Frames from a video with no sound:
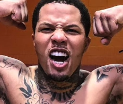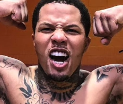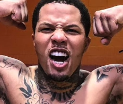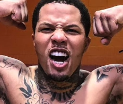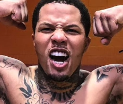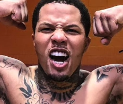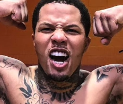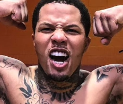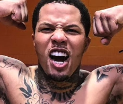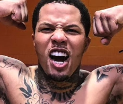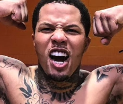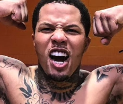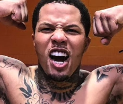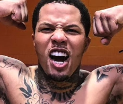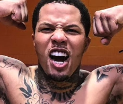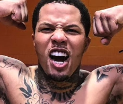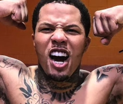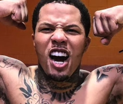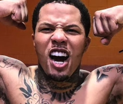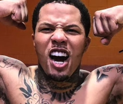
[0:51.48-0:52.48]

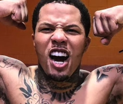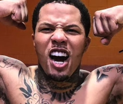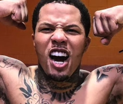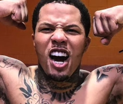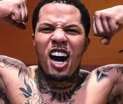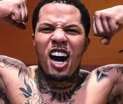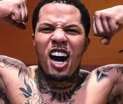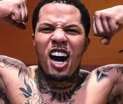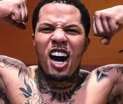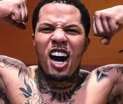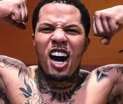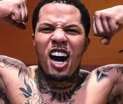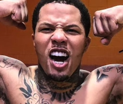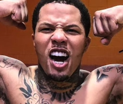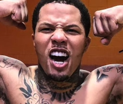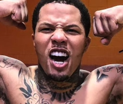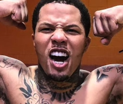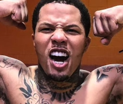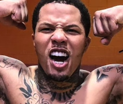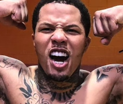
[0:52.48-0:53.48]

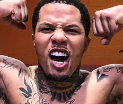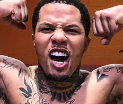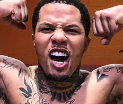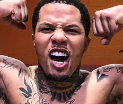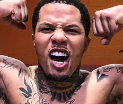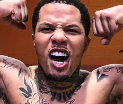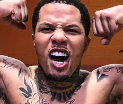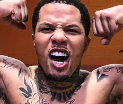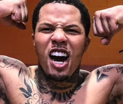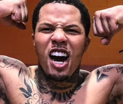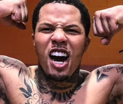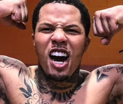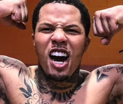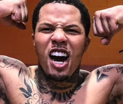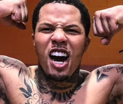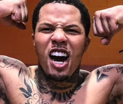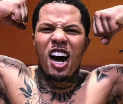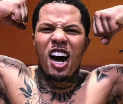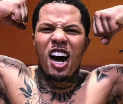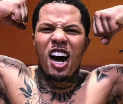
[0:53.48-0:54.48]

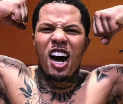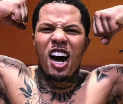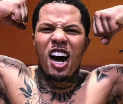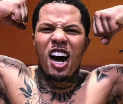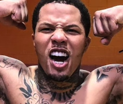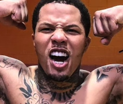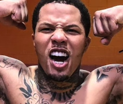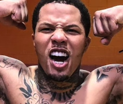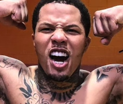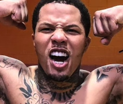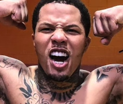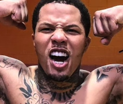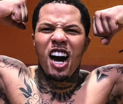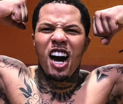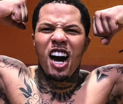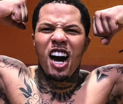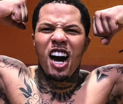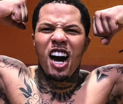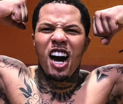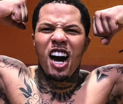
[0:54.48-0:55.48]

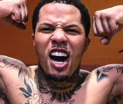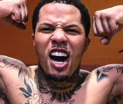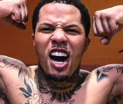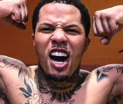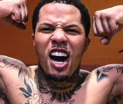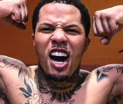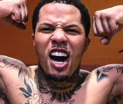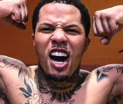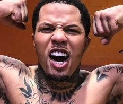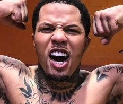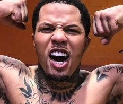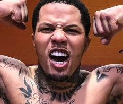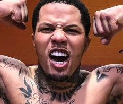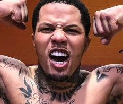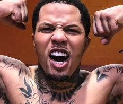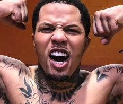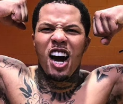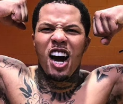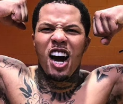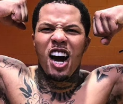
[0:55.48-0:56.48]

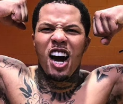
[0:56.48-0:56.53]
The face doesn't move, so there is nothing to read.